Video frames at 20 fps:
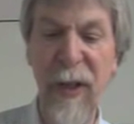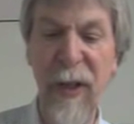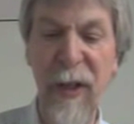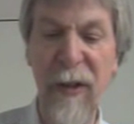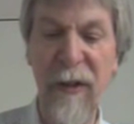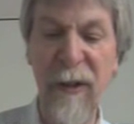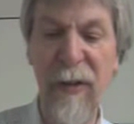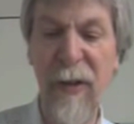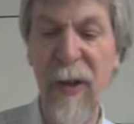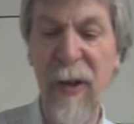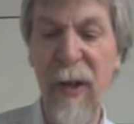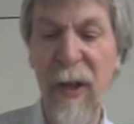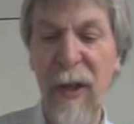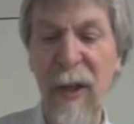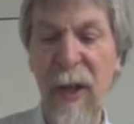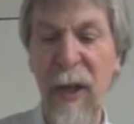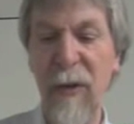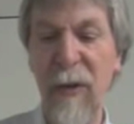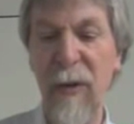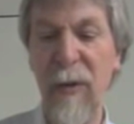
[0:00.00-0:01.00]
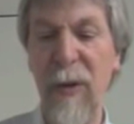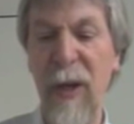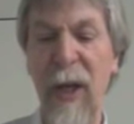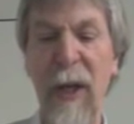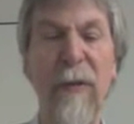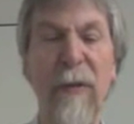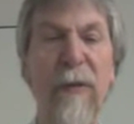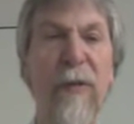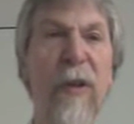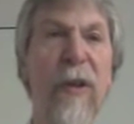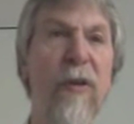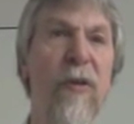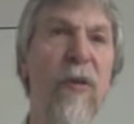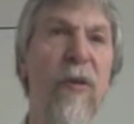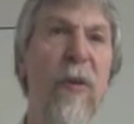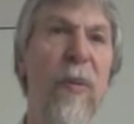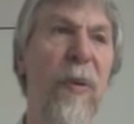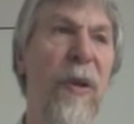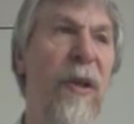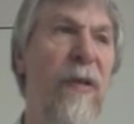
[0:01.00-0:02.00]
Next, I do have
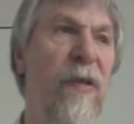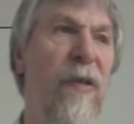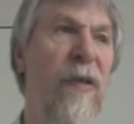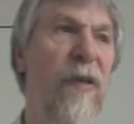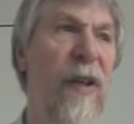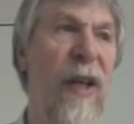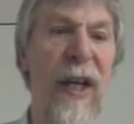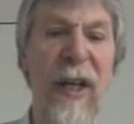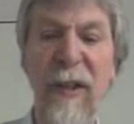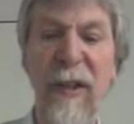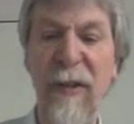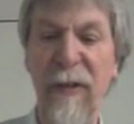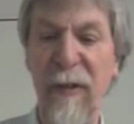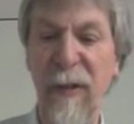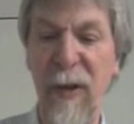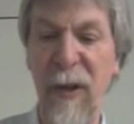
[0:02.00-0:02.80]
2 brief slides